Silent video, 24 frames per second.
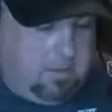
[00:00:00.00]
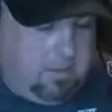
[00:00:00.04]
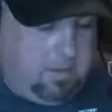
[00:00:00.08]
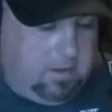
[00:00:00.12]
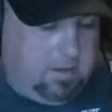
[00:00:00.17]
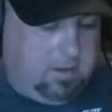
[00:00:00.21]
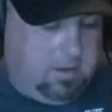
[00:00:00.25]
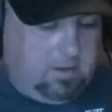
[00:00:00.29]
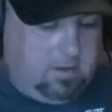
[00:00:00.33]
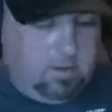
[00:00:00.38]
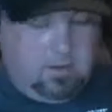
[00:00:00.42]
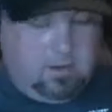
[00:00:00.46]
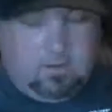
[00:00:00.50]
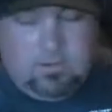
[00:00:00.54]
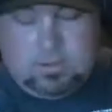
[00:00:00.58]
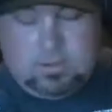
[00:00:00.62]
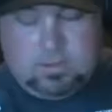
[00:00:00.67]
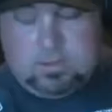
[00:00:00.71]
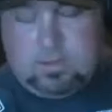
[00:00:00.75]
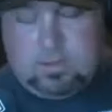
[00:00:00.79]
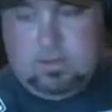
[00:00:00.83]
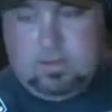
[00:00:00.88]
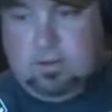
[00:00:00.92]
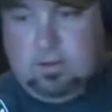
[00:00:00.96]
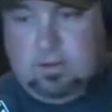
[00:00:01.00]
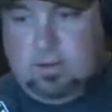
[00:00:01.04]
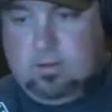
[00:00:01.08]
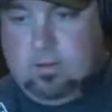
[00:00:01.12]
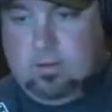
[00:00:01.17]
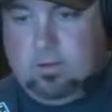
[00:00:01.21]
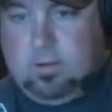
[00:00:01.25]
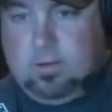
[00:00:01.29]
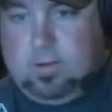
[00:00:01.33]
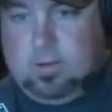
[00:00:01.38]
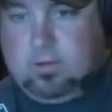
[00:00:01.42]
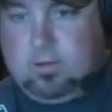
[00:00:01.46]
I mean, I you know, obviously, I don't
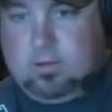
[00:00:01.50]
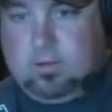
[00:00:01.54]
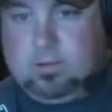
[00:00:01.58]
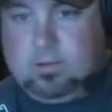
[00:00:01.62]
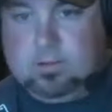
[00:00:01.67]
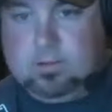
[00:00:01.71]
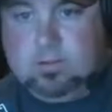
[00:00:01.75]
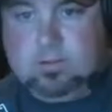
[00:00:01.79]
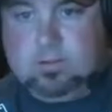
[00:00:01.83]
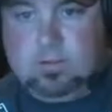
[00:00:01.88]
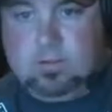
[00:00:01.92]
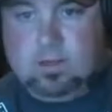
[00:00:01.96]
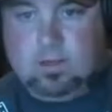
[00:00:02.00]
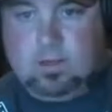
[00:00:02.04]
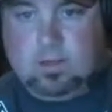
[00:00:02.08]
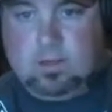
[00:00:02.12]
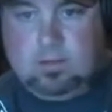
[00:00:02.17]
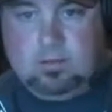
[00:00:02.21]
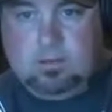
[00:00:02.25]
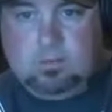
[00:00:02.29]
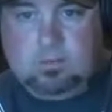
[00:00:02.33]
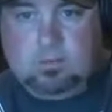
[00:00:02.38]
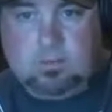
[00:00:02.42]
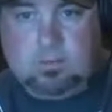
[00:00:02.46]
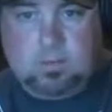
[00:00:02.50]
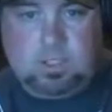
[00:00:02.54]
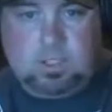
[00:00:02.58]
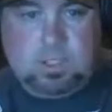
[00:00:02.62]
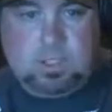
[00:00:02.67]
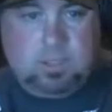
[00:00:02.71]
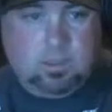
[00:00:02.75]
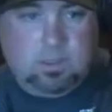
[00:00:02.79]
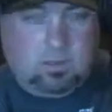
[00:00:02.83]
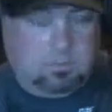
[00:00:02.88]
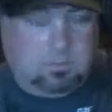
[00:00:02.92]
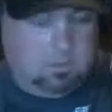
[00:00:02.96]
know the East Coast uh,
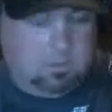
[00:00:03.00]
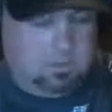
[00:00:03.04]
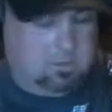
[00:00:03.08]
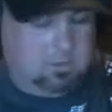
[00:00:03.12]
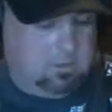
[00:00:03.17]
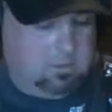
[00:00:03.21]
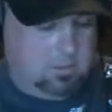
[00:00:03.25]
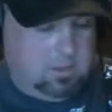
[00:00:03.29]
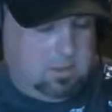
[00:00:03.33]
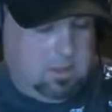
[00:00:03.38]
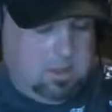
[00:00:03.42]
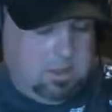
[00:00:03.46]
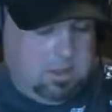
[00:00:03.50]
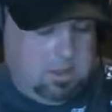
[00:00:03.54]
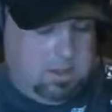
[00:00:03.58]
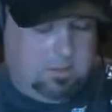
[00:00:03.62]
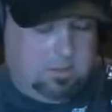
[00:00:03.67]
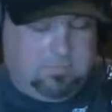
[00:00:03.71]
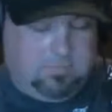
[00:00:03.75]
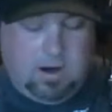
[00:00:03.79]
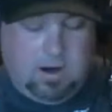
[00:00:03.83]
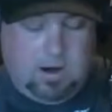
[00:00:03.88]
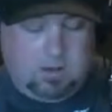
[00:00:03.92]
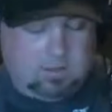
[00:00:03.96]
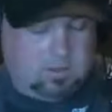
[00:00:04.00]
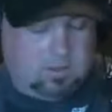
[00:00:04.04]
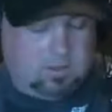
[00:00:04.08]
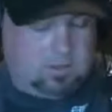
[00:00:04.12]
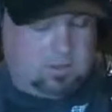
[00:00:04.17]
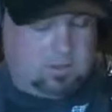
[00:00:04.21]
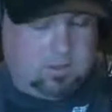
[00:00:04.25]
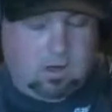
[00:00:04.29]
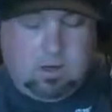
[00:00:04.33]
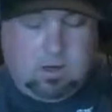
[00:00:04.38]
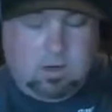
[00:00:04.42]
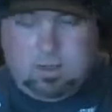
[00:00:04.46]
chill, but yeah, the fires are
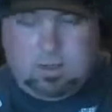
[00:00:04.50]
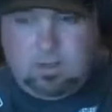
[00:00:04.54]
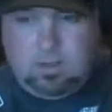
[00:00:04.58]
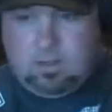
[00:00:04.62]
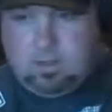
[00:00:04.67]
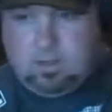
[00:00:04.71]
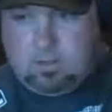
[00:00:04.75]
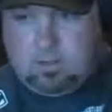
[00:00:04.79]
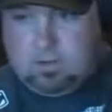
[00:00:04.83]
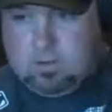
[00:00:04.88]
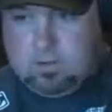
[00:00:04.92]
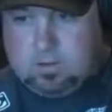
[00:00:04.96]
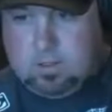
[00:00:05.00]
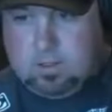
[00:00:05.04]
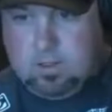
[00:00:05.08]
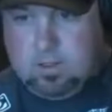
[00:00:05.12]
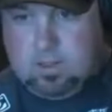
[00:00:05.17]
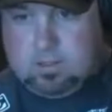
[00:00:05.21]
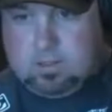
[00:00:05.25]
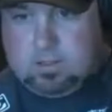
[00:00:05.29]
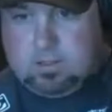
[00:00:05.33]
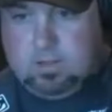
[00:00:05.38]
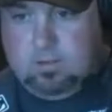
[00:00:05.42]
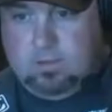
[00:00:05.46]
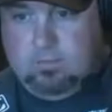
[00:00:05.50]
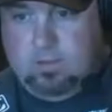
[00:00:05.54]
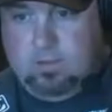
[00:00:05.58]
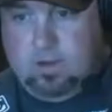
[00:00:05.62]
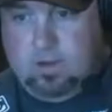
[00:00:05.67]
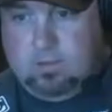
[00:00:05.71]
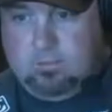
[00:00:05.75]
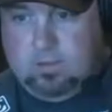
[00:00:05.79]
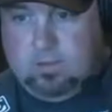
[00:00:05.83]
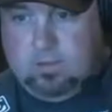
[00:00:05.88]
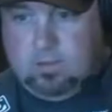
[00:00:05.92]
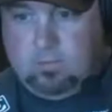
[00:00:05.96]
just gnarly. It throws a lot of stuff
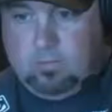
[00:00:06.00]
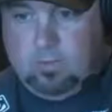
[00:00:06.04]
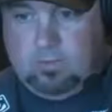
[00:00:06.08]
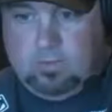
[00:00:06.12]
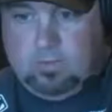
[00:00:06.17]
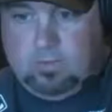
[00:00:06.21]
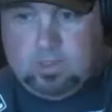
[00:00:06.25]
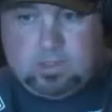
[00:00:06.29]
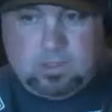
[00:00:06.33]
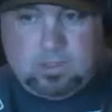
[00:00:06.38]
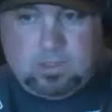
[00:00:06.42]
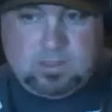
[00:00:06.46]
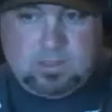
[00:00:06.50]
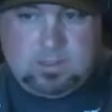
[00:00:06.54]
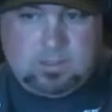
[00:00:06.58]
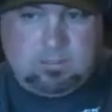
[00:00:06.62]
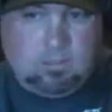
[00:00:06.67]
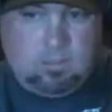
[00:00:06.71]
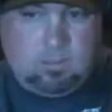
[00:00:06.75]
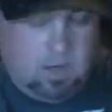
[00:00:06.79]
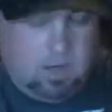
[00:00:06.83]
off, and then we'll eventually get some